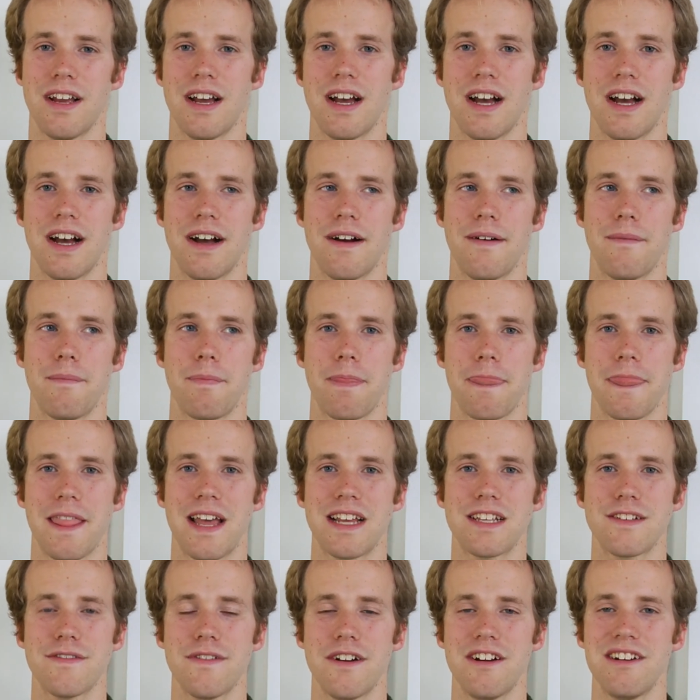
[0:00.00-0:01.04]
um,
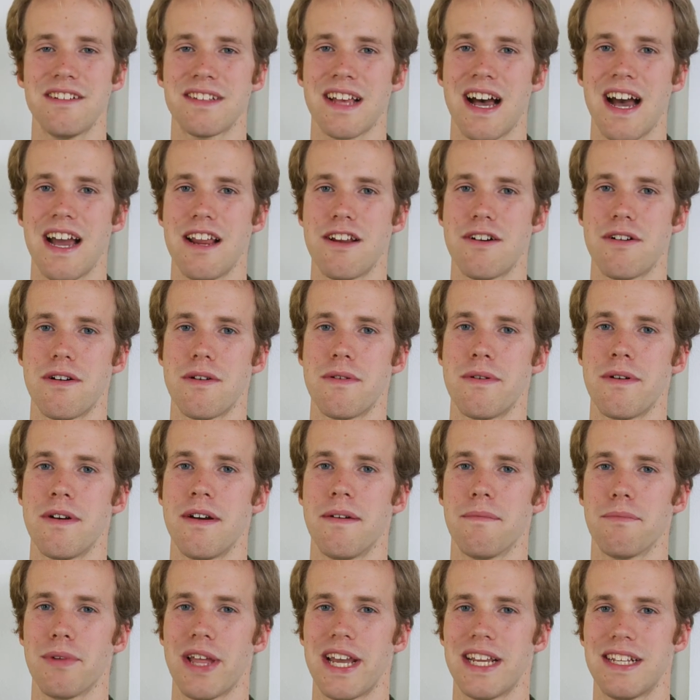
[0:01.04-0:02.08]
as far as I know,
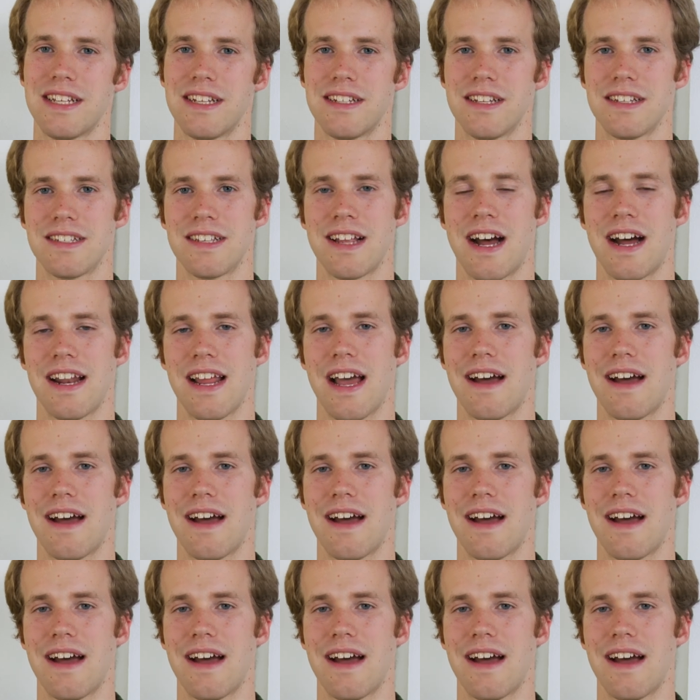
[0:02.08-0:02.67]
plankton does not